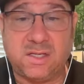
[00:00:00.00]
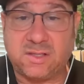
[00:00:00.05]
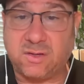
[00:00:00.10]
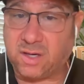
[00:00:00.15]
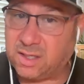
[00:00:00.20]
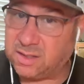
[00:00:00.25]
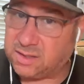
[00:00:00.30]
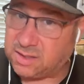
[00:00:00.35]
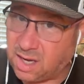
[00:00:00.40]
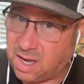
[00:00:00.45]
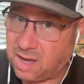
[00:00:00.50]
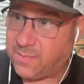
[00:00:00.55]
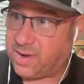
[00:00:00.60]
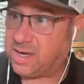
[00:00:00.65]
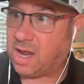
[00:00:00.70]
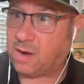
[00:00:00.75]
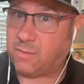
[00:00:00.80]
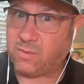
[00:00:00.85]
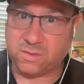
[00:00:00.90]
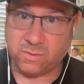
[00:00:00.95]
So I could say, hey, my
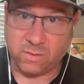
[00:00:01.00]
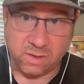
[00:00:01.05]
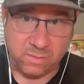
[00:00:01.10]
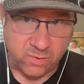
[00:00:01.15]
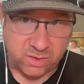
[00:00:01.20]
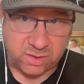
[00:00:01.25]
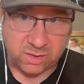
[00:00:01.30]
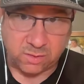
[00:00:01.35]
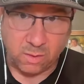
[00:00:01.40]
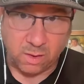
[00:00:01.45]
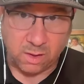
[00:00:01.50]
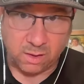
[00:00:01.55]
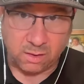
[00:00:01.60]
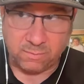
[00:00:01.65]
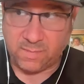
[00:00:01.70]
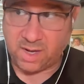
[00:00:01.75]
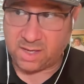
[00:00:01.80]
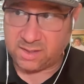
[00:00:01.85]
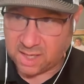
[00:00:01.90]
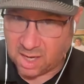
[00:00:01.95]
dad was one of the most loyal.
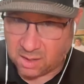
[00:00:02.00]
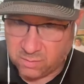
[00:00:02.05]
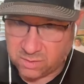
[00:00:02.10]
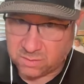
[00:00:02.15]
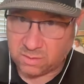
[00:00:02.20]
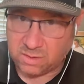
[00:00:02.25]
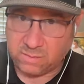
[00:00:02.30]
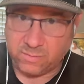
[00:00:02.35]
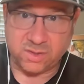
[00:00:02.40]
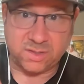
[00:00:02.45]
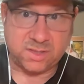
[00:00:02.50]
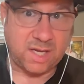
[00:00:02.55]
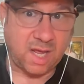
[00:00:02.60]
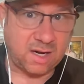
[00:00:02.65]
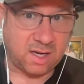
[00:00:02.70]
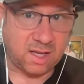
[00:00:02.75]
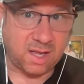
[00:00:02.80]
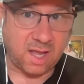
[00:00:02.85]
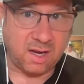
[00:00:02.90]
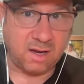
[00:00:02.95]
My dad was one of the most
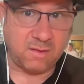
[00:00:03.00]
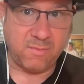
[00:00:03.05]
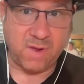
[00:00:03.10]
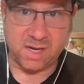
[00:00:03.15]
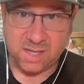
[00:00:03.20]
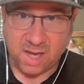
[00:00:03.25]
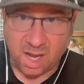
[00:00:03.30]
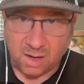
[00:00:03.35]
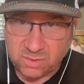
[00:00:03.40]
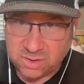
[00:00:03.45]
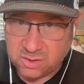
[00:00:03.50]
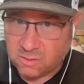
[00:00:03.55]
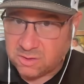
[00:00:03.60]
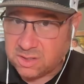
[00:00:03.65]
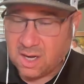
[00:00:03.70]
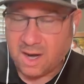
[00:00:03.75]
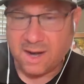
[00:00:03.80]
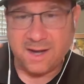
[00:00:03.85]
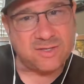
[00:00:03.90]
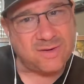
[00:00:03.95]
dedicated. My dad was always
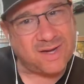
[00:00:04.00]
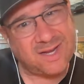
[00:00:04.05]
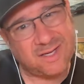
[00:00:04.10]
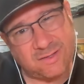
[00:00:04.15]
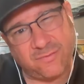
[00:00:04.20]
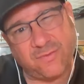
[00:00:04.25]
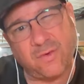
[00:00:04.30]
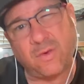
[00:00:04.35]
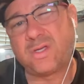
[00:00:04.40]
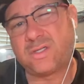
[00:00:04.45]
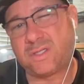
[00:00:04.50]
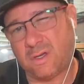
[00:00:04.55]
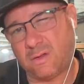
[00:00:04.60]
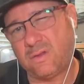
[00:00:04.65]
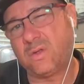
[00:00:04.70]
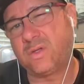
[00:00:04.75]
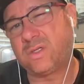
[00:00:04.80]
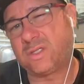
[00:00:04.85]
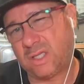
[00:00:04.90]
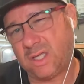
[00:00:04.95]
there. So I get to focus on
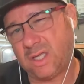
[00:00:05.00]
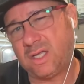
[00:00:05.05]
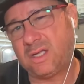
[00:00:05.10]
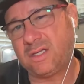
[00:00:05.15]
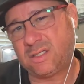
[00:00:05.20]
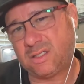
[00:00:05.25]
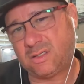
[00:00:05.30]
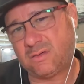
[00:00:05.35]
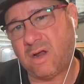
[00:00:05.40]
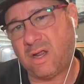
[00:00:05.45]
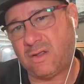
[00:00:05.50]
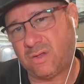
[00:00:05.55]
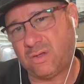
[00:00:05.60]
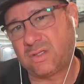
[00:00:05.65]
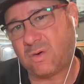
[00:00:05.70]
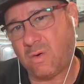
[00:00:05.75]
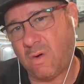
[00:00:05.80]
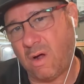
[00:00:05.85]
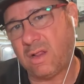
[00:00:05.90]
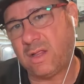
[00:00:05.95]
those things, right? Those
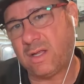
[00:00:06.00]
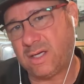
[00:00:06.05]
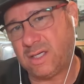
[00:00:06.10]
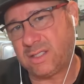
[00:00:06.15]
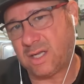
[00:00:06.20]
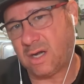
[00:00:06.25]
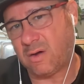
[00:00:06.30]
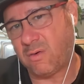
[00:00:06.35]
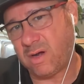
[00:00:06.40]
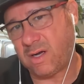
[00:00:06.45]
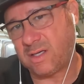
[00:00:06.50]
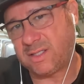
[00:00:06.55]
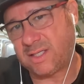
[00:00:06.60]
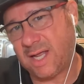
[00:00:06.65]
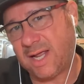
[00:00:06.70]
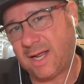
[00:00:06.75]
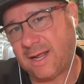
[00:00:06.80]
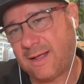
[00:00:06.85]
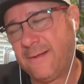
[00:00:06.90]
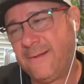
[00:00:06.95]
qualities that I want to
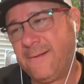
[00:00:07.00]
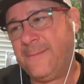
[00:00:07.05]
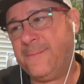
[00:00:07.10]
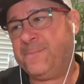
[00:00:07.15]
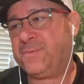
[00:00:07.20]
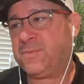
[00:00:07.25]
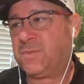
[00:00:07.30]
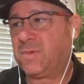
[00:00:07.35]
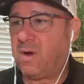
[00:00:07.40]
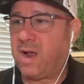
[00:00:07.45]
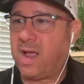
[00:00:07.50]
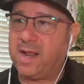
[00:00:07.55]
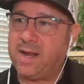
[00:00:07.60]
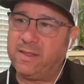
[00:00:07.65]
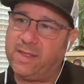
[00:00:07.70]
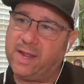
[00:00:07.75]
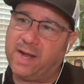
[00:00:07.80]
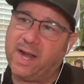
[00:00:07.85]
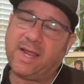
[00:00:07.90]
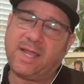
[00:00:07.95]
take. Right.
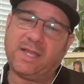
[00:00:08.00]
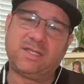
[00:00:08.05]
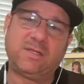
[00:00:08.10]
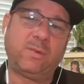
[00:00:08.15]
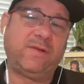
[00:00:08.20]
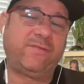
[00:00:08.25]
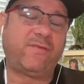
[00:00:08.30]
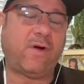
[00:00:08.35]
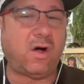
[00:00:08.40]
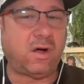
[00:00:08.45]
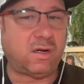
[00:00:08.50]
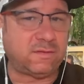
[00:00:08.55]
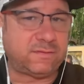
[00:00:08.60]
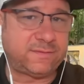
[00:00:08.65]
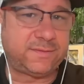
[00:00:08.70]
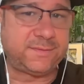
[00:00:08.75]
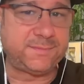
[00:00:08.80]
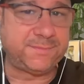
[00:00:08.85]
And then I get to evolve.